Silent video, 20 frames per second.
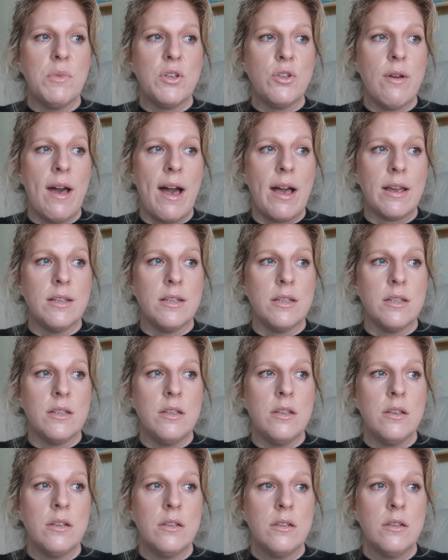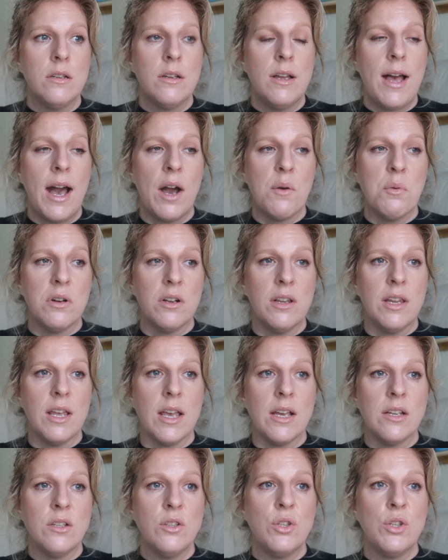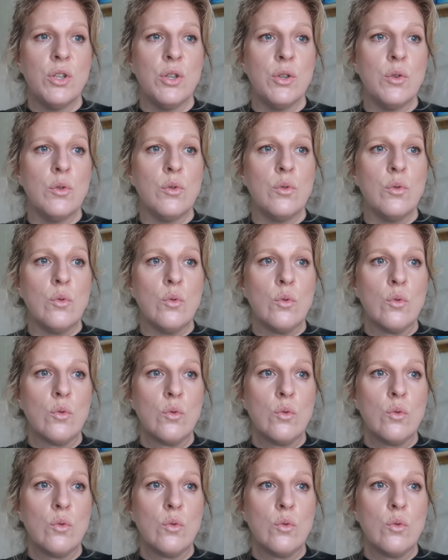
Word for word: attracted outwardly to